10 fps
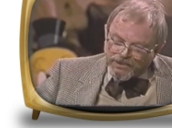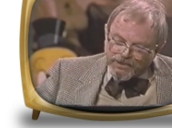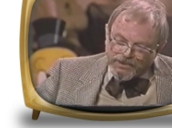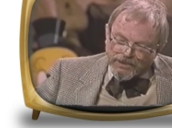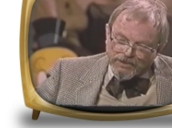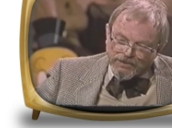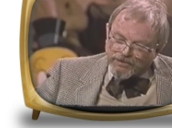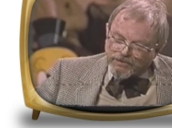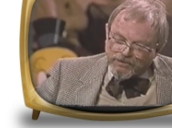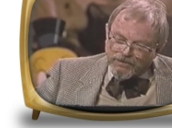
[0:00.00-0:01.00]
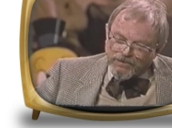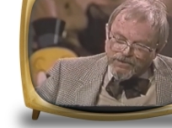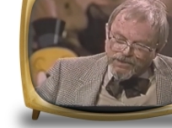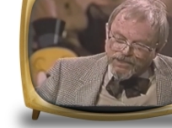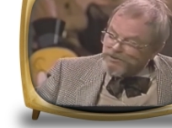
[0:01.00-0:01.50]
and
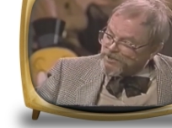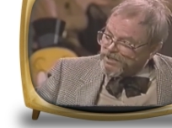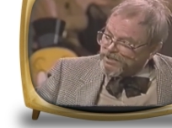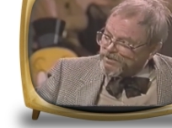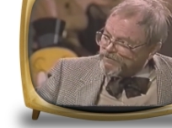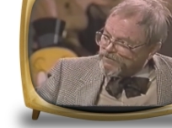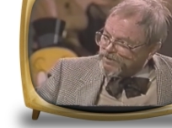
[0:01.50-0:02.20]
he was kind enough to